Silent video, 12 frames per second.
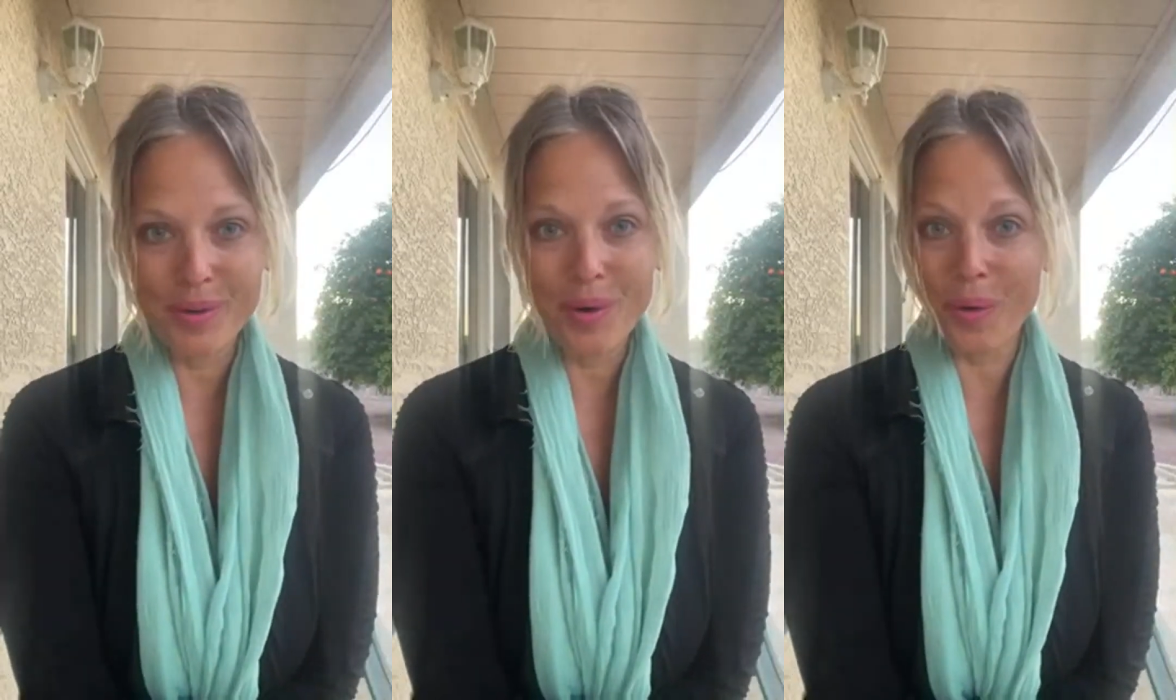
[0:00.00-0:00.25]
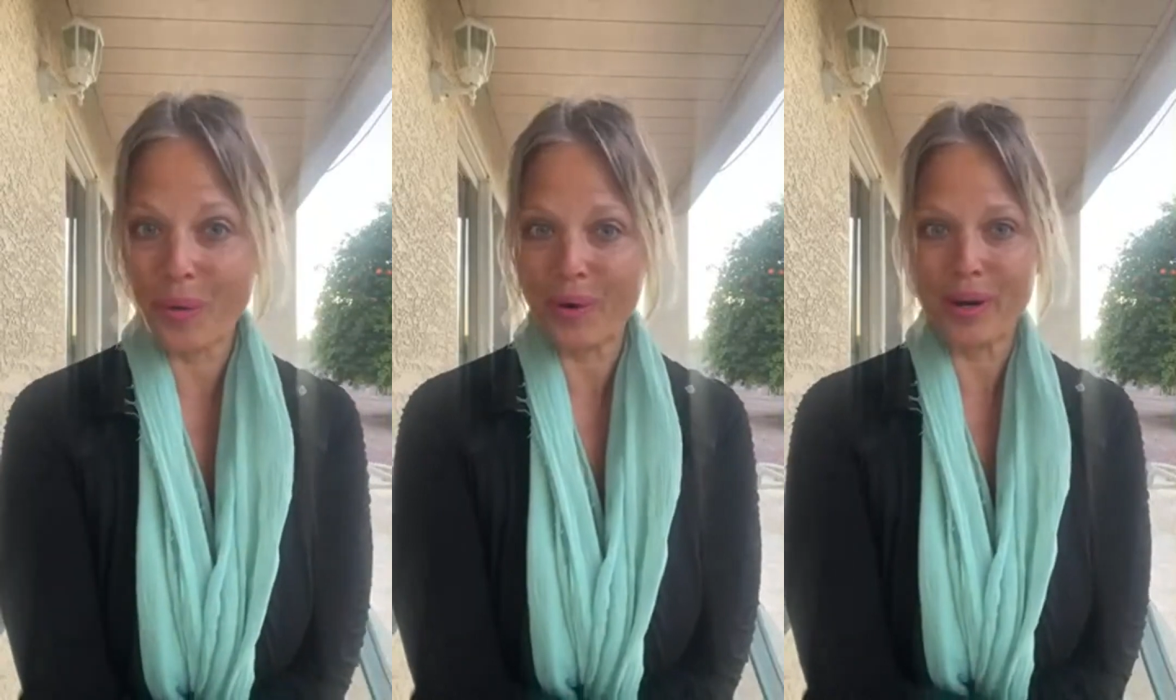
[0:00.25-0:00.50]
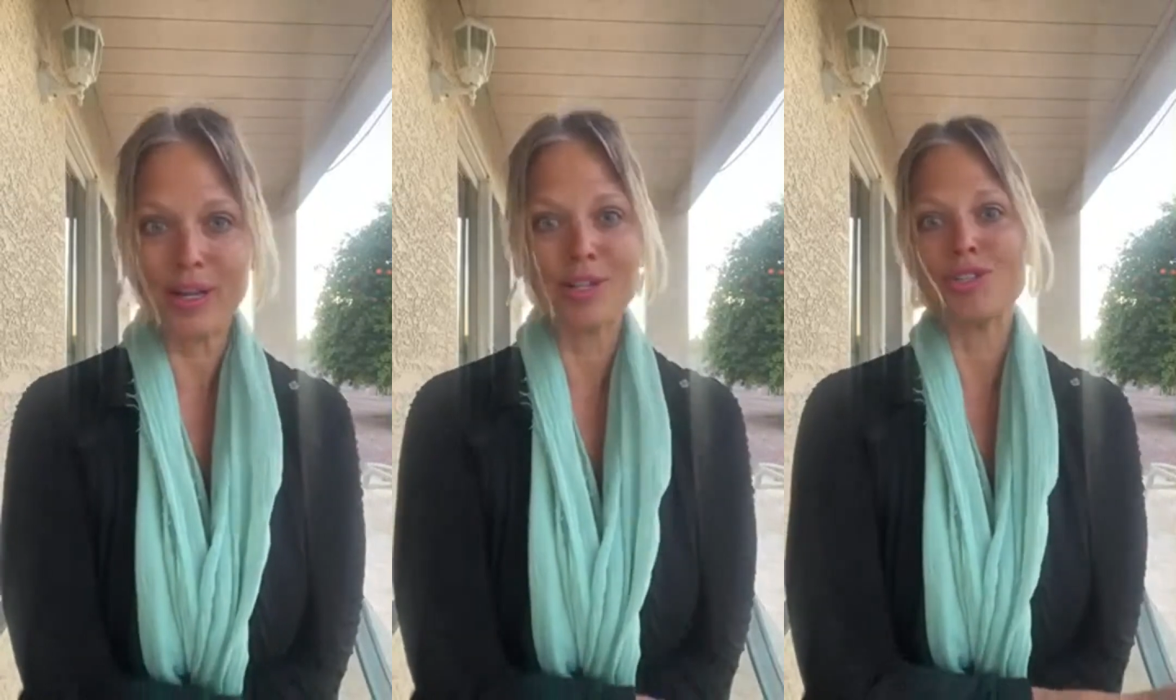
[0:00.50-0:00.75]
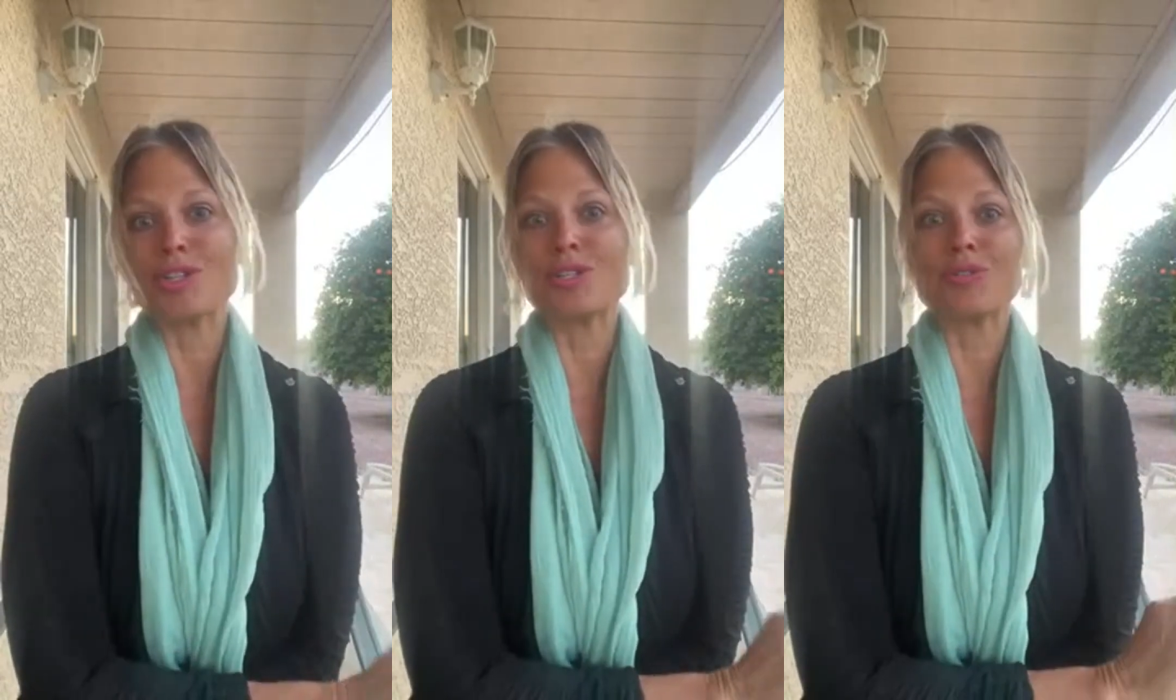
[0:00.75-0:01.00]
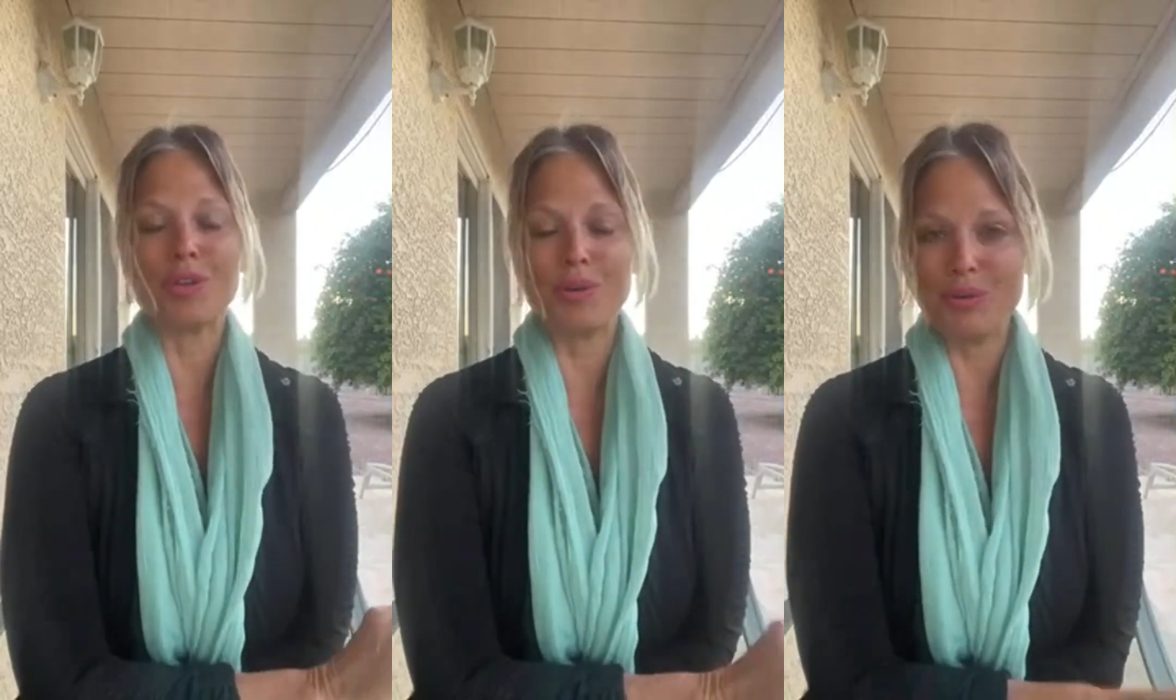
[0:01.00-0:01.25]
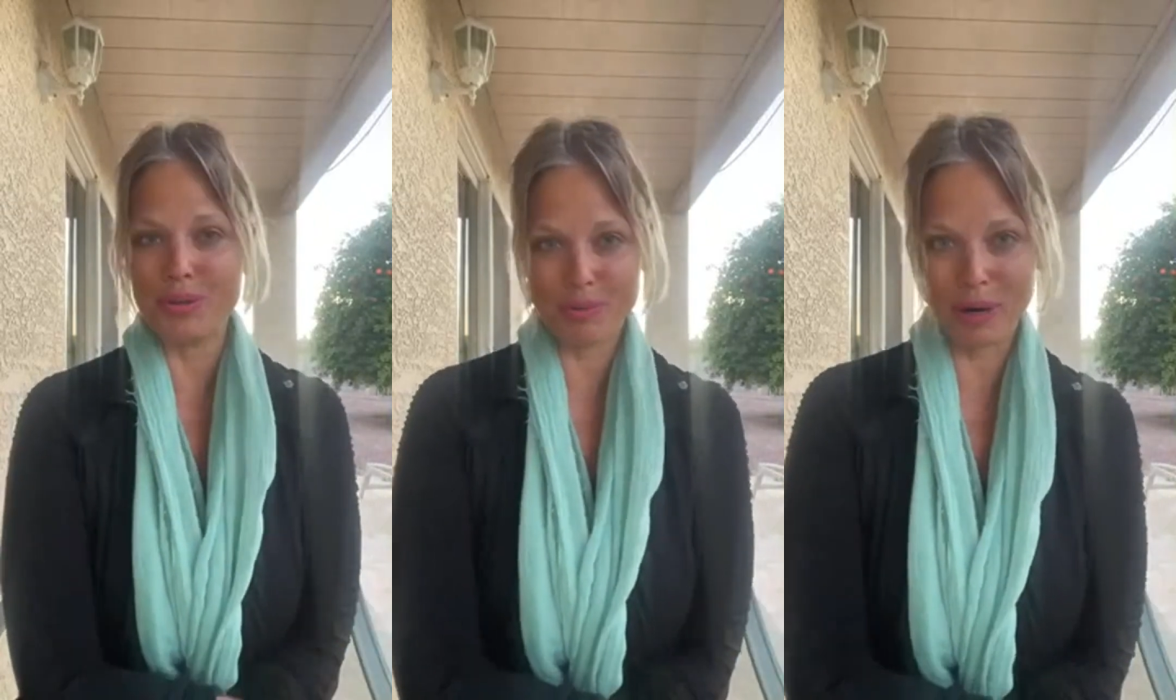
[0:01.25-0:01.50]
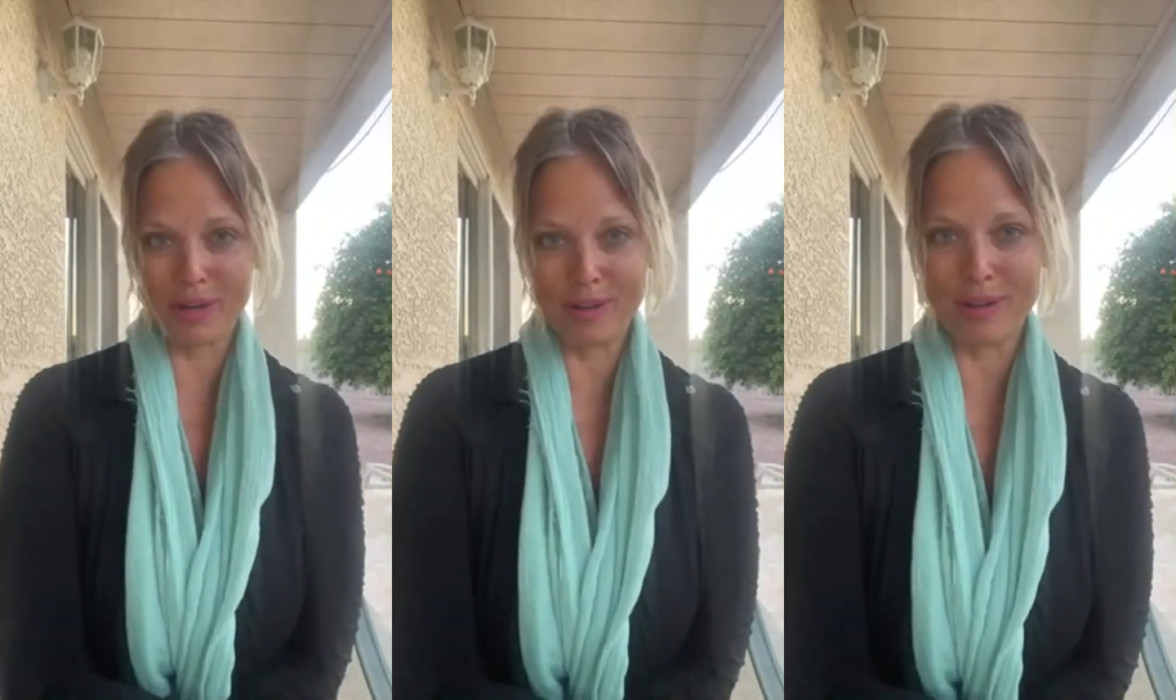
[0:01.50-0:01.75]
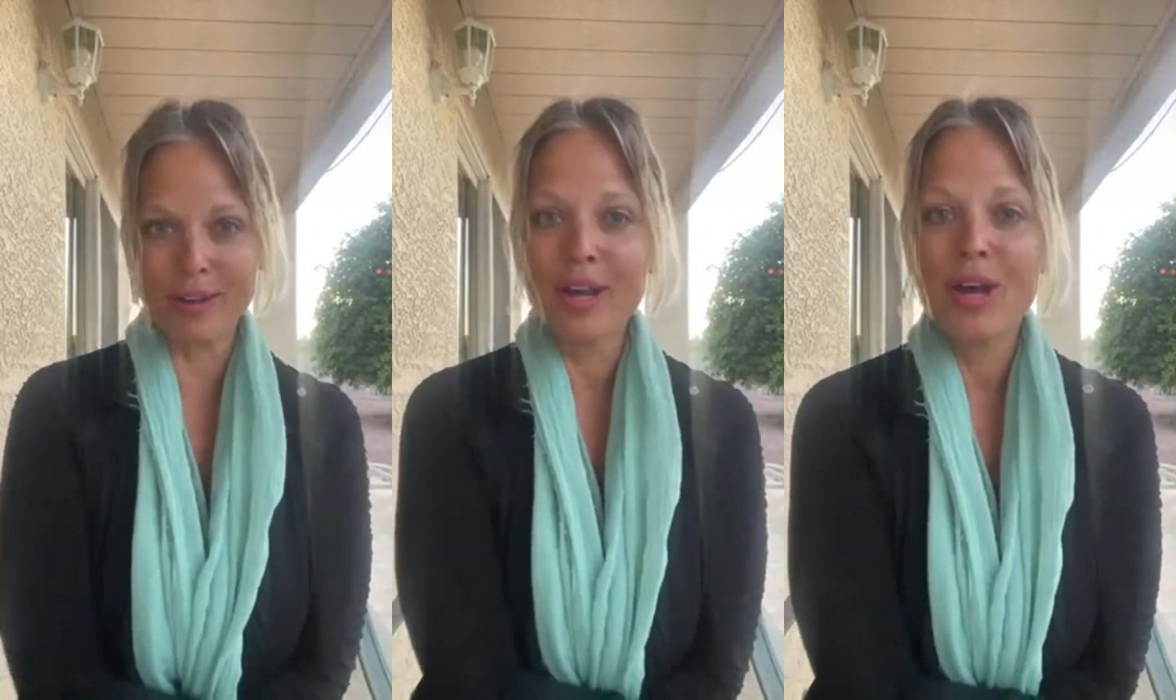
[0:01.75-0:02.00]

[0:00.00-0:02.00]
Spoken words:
or just for you and your partner,